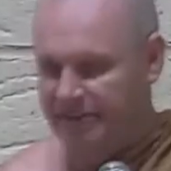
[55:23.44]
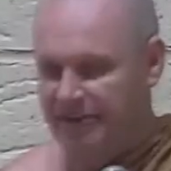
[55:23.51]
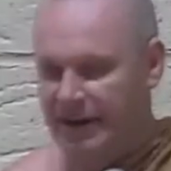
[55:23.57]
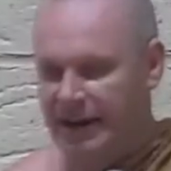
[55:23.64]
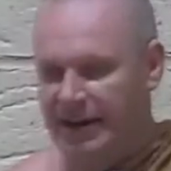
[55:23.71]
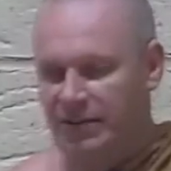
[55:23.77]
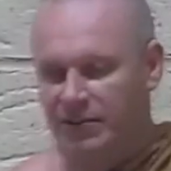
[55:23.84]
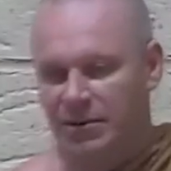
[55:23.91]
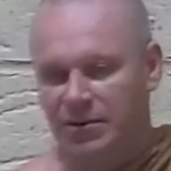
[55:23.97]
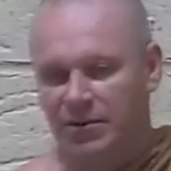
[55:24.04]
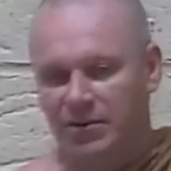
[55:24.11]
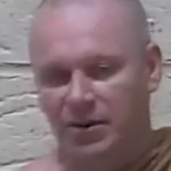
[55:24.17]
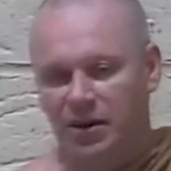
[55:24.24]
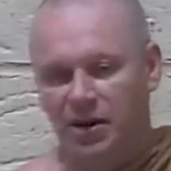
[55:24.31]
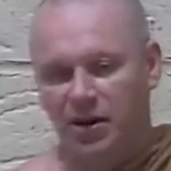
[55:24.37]
find when you
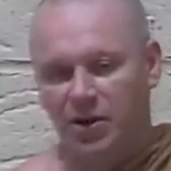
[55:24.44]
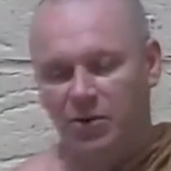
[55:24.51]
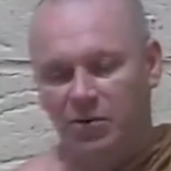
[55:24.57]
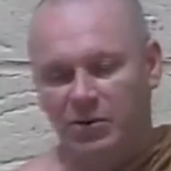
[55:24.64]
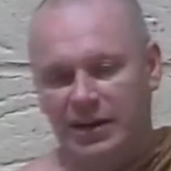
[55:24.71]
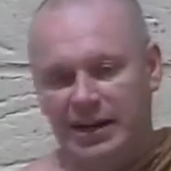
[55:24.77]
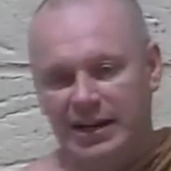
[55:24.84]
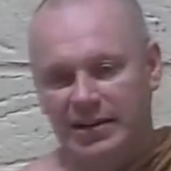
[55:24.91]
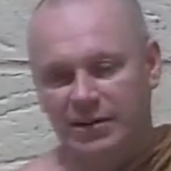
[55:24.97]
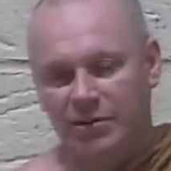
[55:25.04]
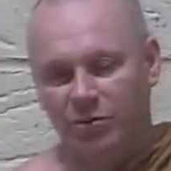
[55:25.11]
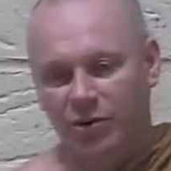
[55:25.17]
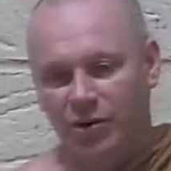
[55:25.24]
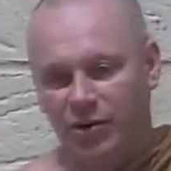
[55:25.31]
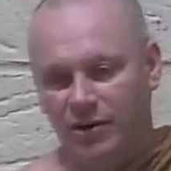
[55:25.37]
read the
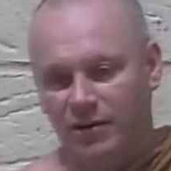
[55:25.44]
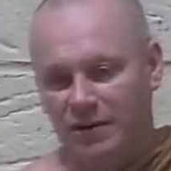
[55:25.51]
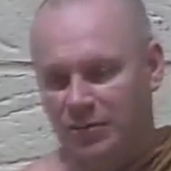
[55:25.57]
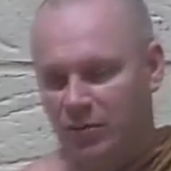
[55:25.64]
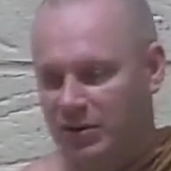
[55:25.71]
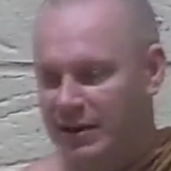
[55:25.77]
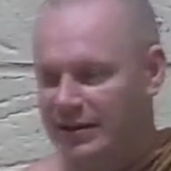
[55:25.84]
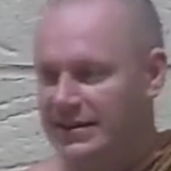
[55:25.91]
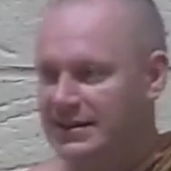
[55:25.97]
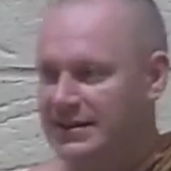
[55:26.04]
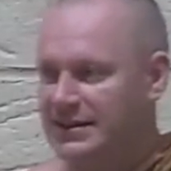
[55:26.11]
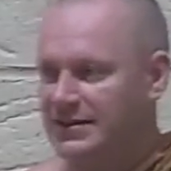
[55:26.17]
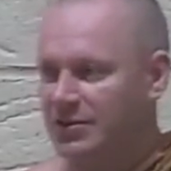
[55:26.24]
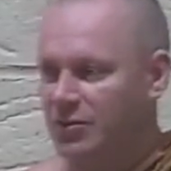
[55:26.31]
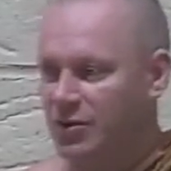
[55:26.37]
word of the Buddha. This
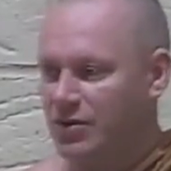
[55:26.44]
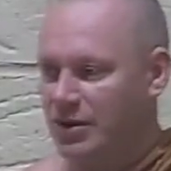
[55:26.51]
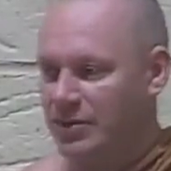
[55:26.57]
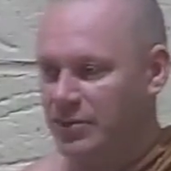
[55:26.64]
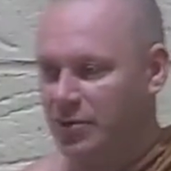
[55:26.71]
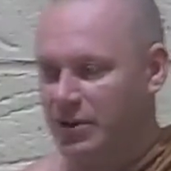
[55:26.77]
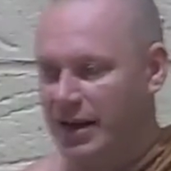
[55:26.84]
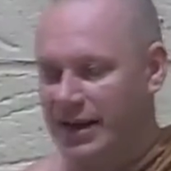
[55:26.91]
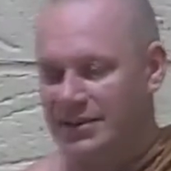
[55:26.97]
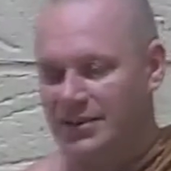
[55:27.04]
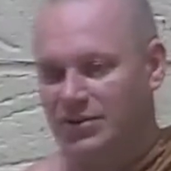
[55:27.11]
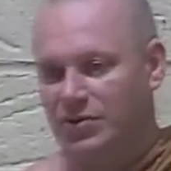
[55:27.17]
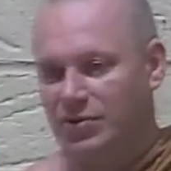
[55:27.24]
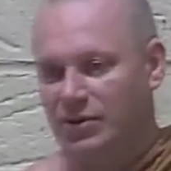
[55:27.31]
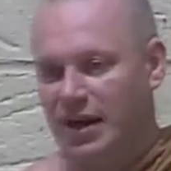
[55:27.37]
is the word of the Buddha. It's
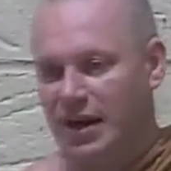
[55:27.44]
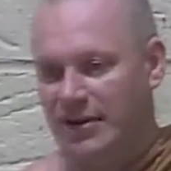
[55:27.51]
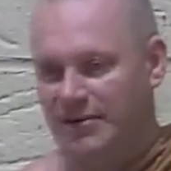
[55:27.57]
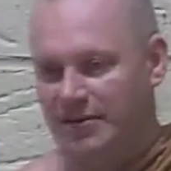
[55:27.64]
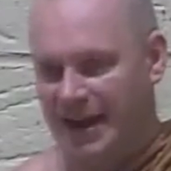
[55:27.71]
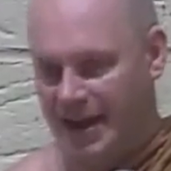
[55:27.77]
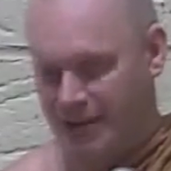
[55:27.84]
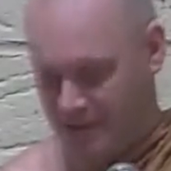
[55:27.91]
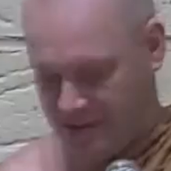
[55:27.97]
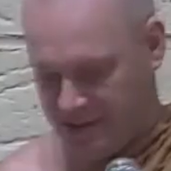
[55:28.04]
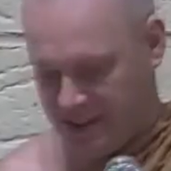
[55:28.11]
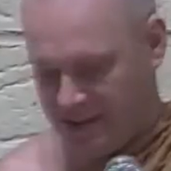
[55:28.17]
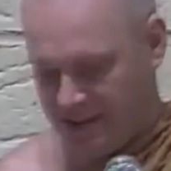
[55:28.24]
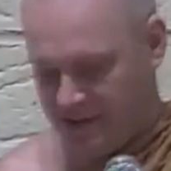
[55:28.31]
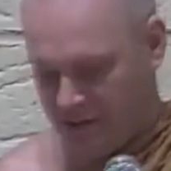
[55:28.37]

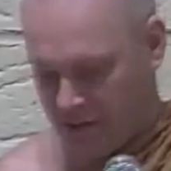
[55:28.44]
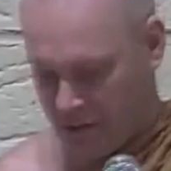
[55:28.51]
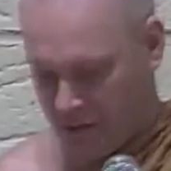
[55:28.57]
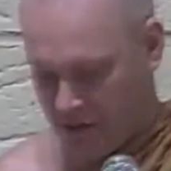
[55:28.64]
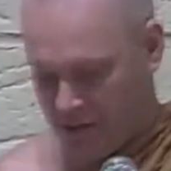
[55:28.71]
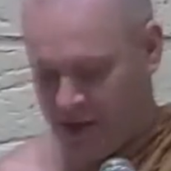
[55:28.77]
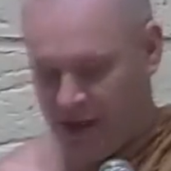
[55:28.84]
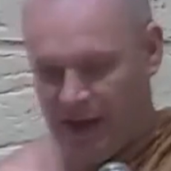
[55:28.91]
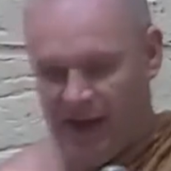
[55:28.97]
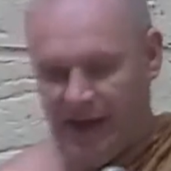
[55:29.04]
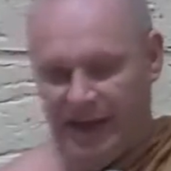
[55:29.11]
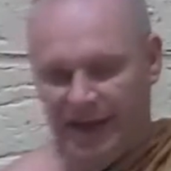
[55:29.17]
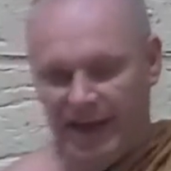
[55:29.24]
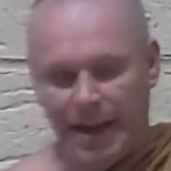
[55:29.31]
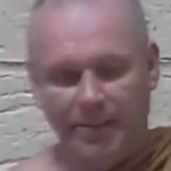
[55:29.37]
2,500 years old.
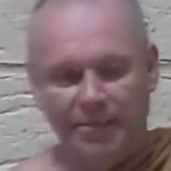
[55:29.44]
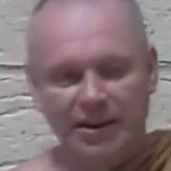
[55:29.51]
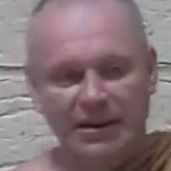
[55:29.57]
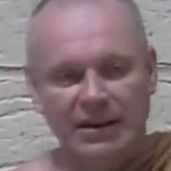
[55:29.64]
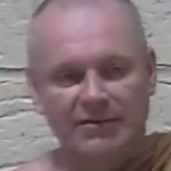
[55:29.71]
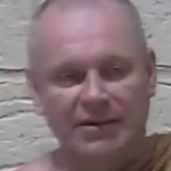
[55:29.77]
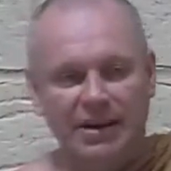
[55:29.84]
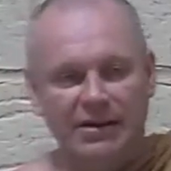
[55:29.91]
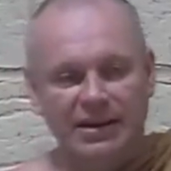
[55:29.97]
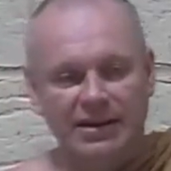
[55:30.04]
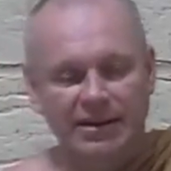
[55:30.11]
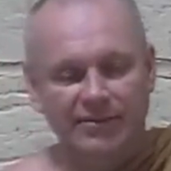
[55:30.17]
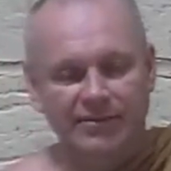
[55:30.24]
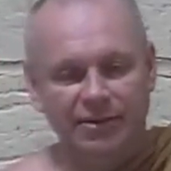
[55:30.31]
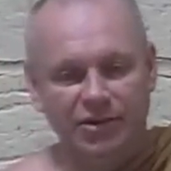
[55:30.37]
It happened in a very
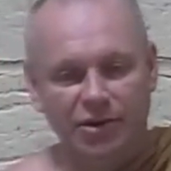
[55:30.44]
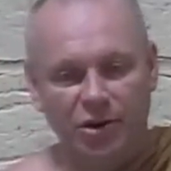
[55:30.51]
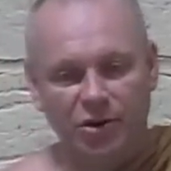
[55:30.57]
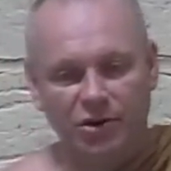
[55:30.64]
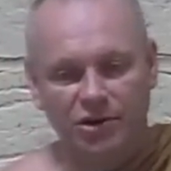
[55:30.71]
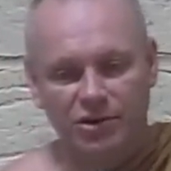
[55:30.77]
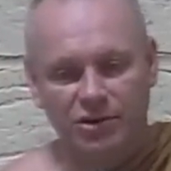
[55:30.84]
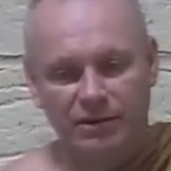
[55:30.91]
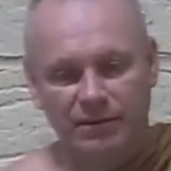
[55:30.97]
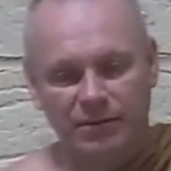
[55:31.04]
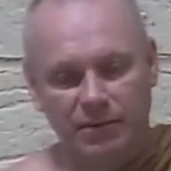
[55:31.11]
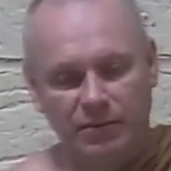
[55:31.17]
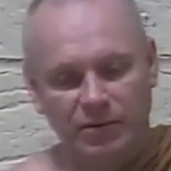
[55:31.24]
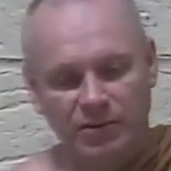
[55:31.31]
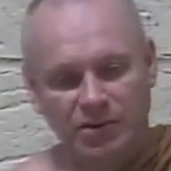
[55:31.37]
different culture
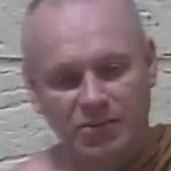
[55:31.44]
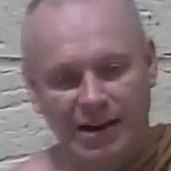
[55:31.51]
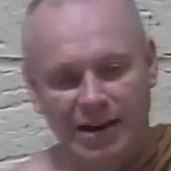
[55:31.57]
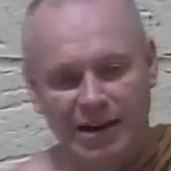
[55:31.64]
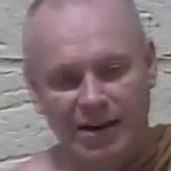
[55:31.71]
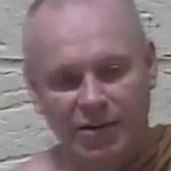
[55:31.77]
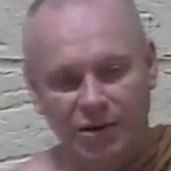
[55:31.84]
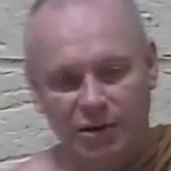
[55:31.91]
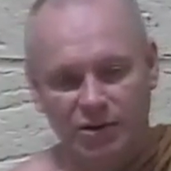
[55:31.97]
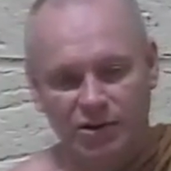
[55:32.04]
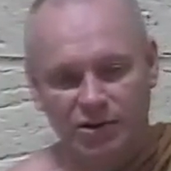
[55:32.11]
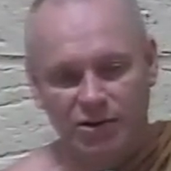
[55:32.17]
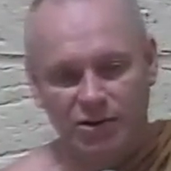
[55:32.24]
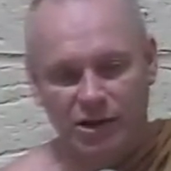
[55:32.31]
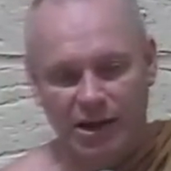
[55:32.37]
from an Australian
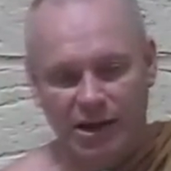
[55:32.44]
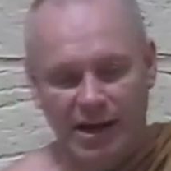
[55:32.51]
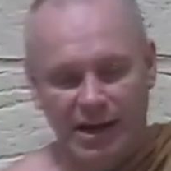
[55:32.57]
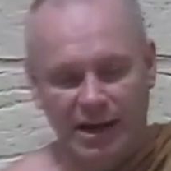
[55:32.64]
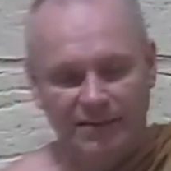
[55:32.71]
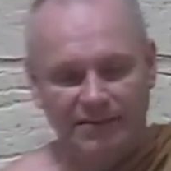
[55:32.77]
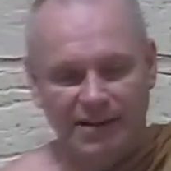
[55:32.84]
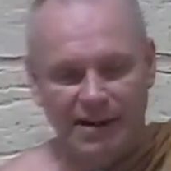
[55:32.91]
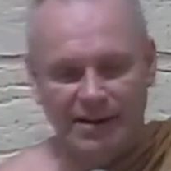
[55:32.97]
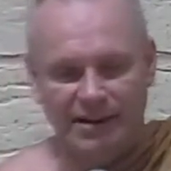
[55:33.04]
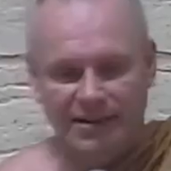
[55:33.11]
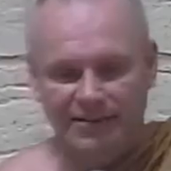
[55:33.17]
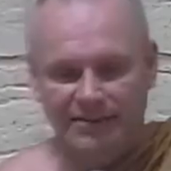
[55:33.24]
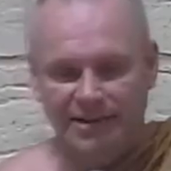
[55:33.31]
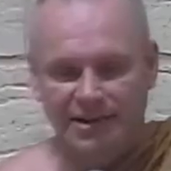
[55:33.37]
culture at a very
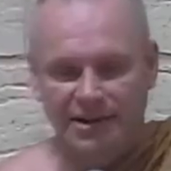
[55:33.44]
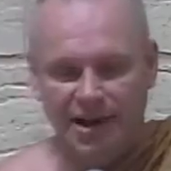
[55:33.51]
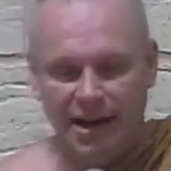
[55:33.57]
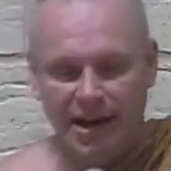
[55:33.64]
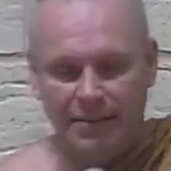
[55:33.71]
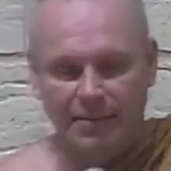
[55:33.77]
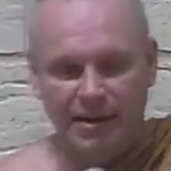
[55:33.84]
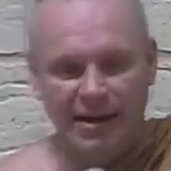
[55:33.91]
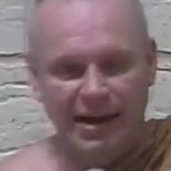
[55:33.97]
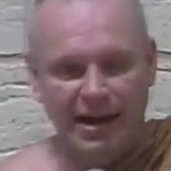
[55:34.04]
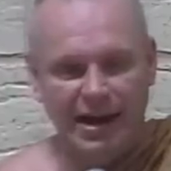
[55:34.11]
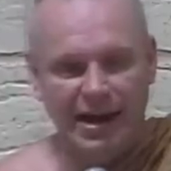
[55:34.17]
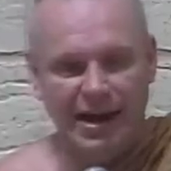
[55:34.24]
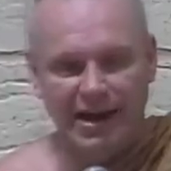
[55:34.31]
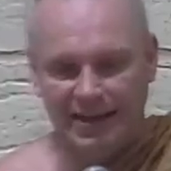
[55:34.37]
different time.
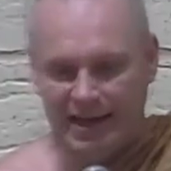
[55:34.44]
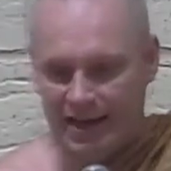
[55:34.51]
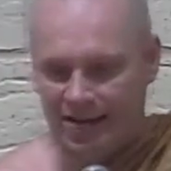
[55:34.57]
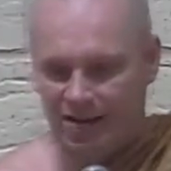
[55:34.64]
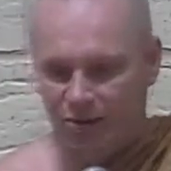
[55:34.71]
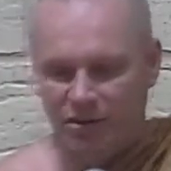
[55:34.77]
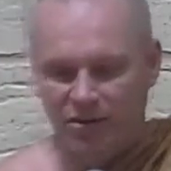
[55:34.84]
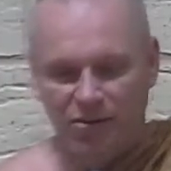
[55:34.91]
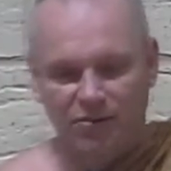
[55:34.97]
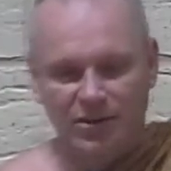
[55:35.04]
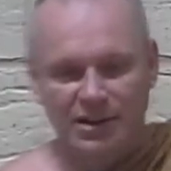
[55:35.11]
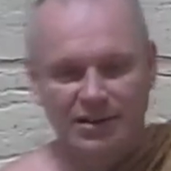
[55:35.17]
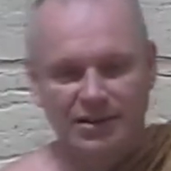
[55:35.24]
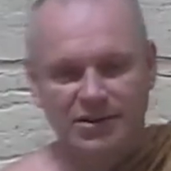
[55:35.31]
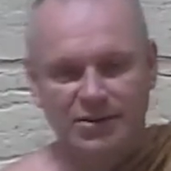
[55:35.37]
And yet, when you
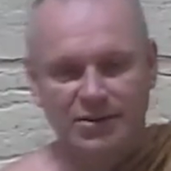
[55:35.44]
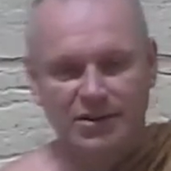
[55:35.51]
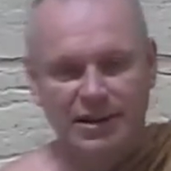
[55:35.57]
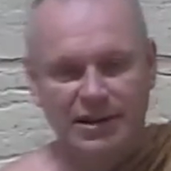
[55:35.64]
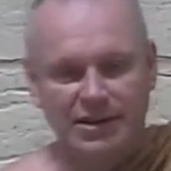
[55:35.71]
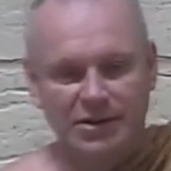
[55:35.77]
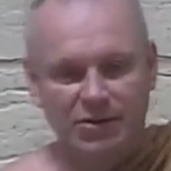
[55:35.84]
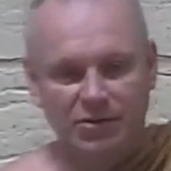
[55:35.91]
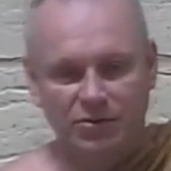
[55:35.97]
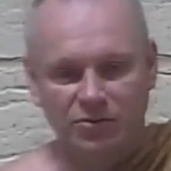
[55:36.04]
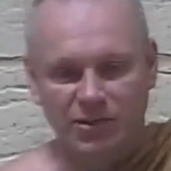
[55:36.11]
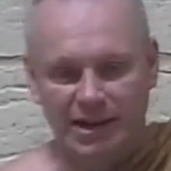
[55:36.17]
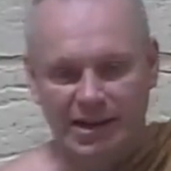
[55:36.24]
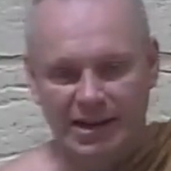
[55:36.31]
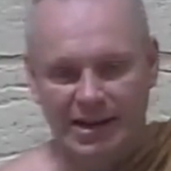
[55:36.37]
read the suttas, you
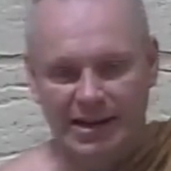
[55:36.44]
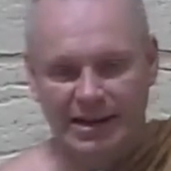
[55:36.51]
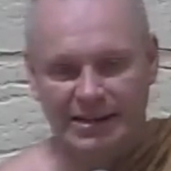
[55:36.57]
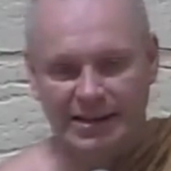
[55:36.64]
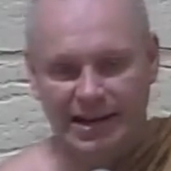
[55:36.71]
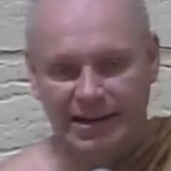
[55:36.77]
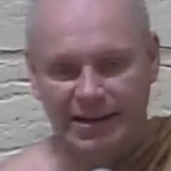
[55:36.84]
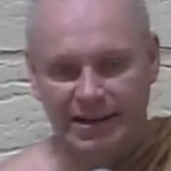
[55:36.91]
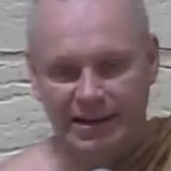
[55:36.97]
realize that